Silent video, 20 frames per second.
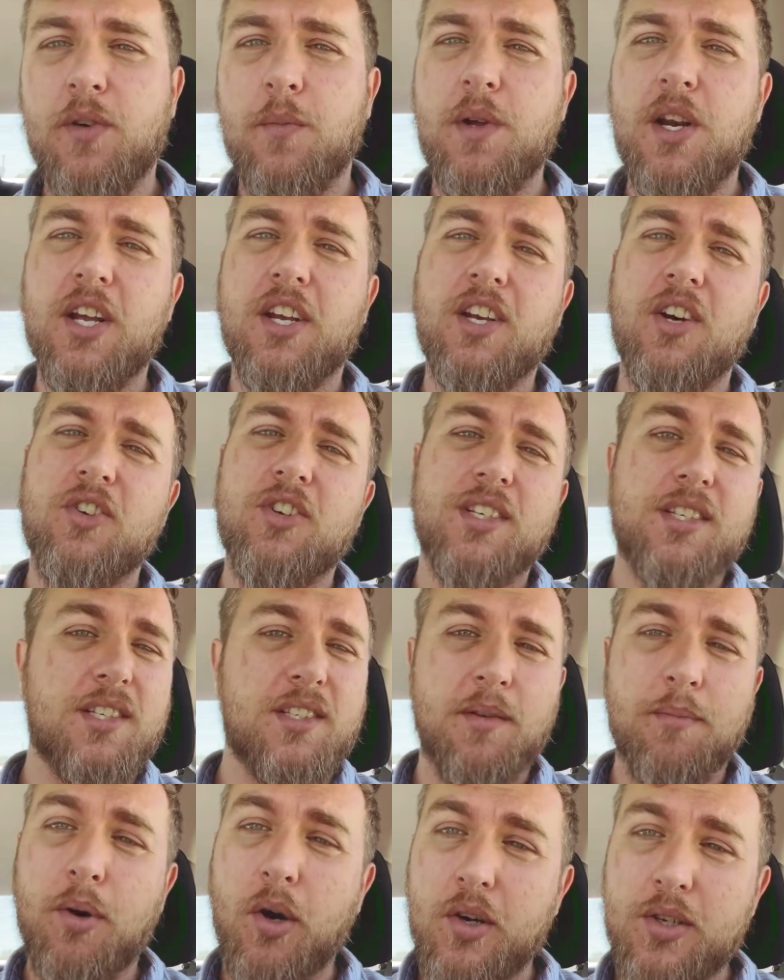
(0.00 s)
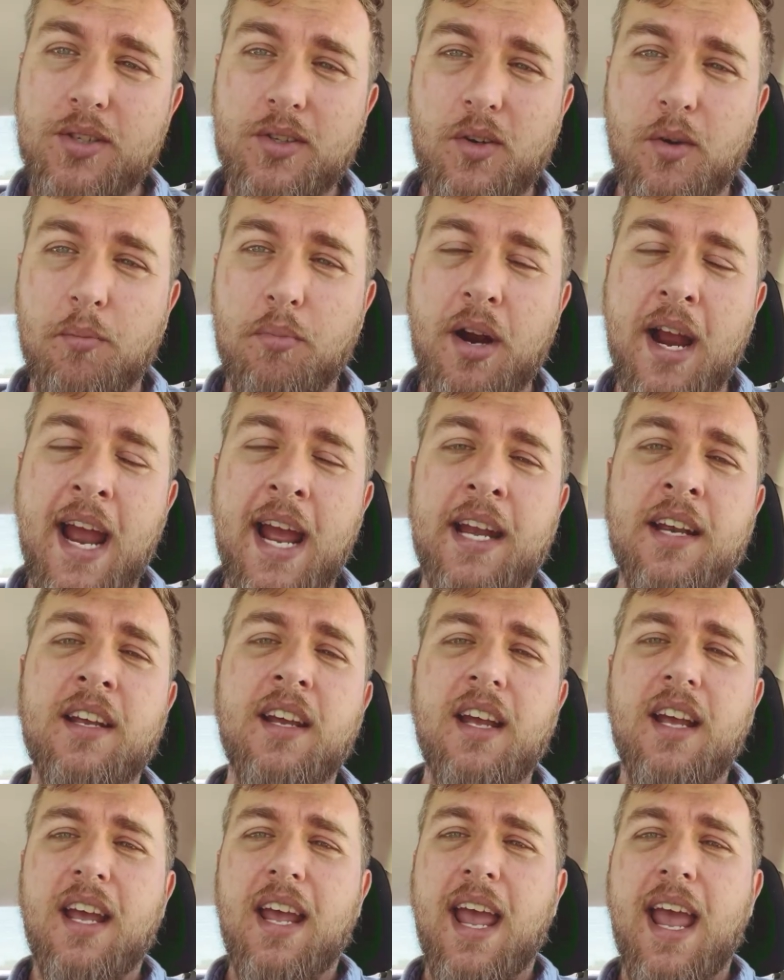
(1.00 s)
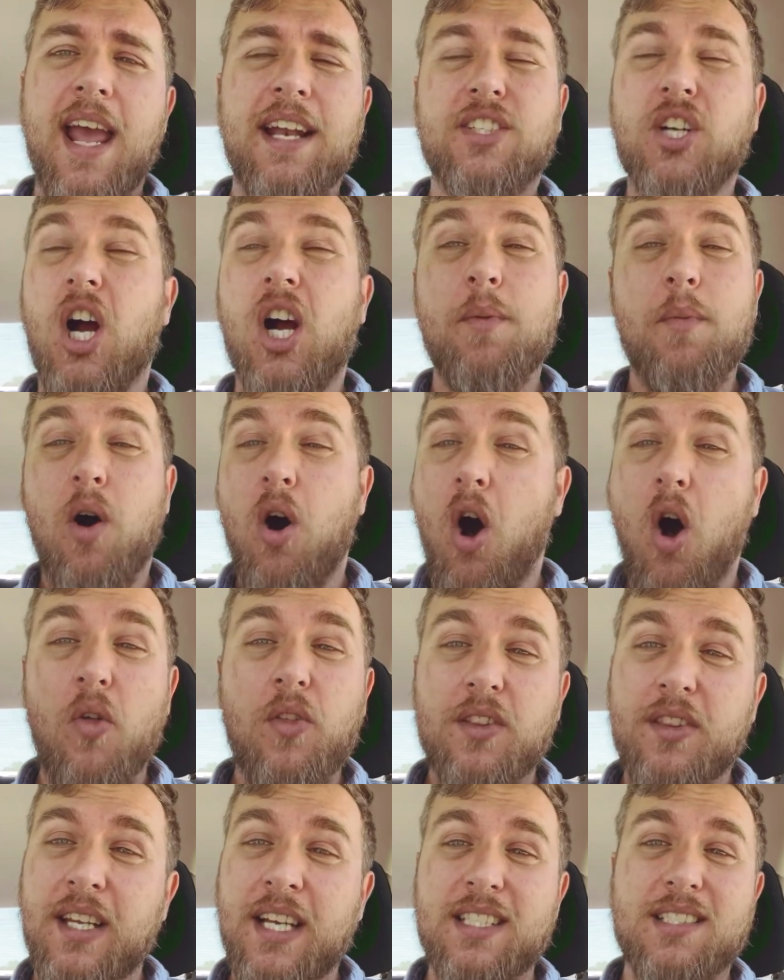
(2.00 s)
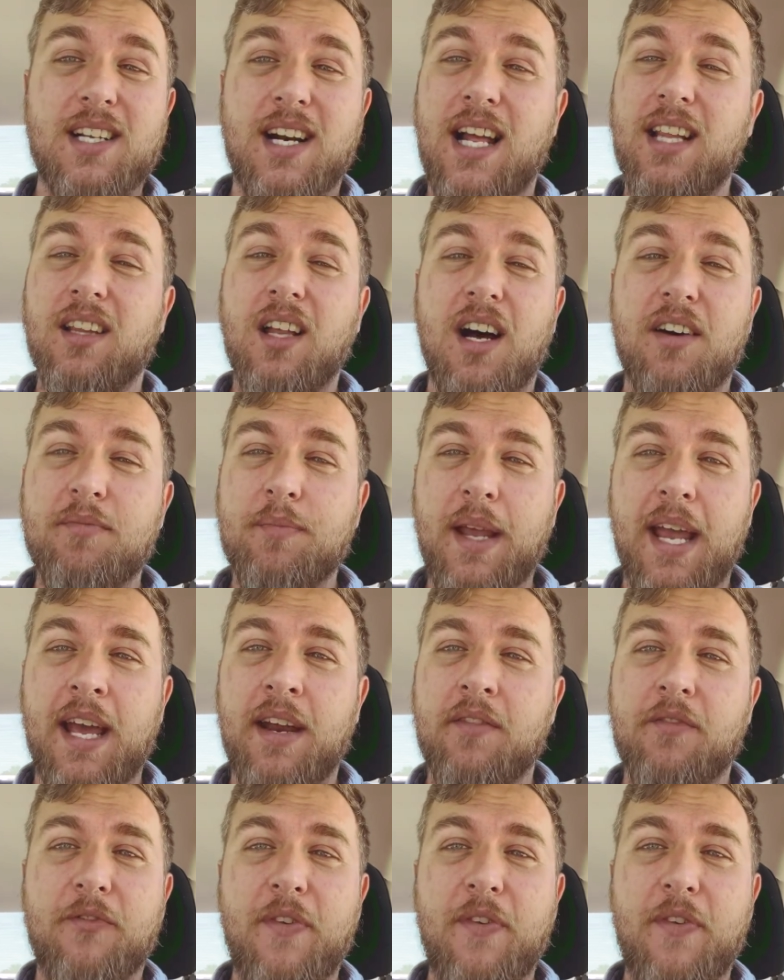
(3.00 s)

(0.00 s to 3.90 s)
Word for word: I'm going to go just as a personal brand and talk about all the things that I love, man.